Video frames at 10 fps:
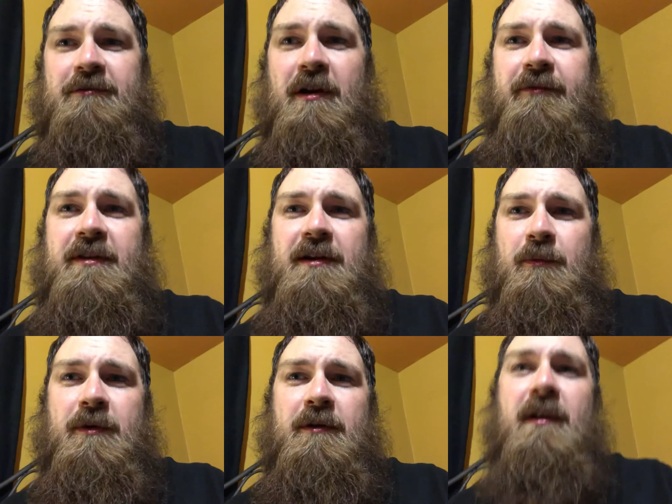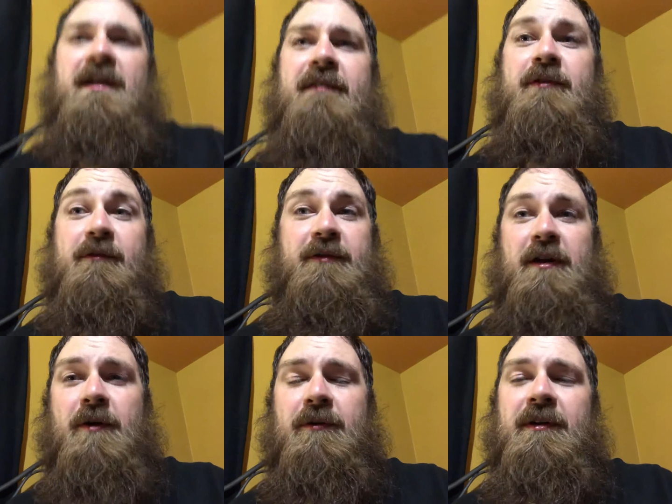Softee near where you live, or if you
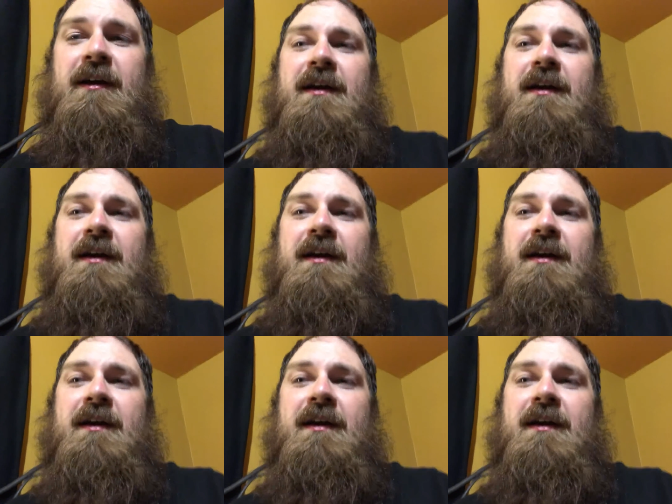don't.